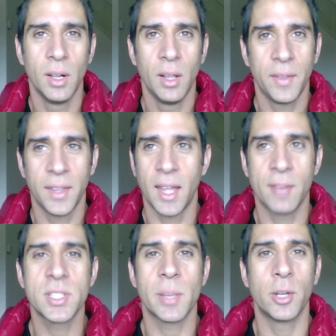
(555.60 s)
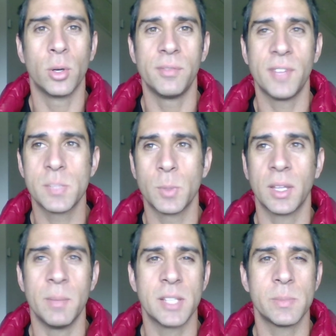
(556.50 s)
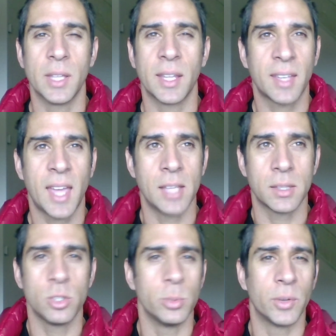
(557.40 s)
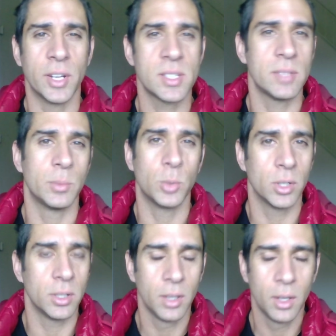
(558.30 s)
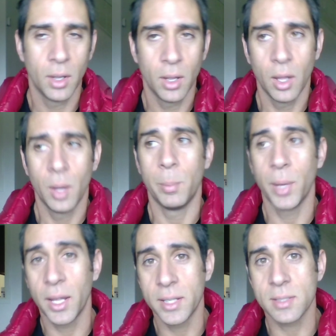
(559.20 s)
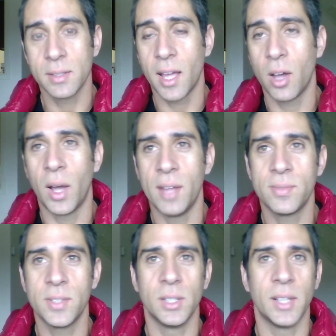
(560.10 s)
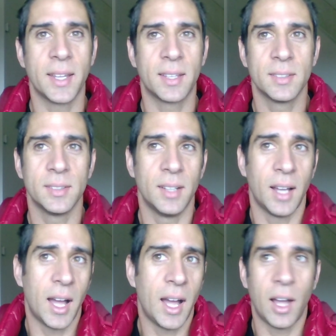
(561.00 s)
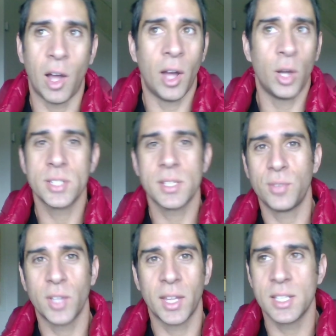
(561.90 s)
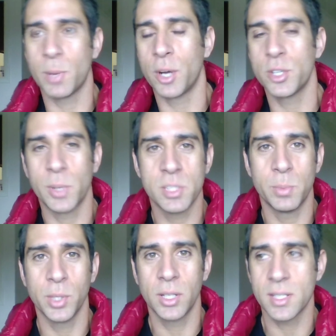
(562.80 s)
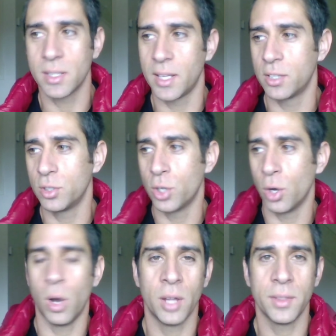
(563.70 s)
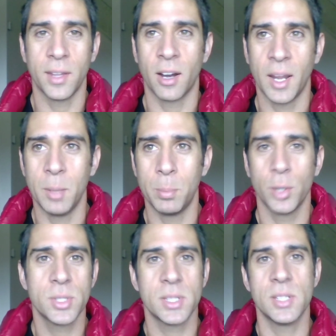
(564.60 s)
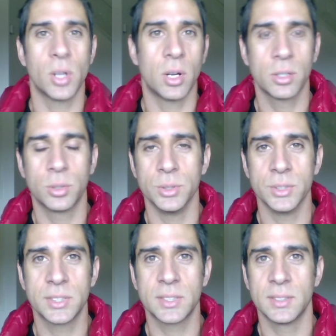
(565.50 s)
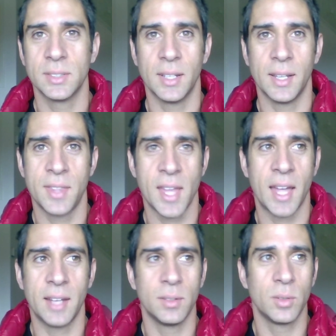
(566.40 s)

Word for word: Every time I go on Facebook, it makes me like hate the human race even more. But now I feel like, I honestly feel like it's my responsibility to like go on there and post these articles that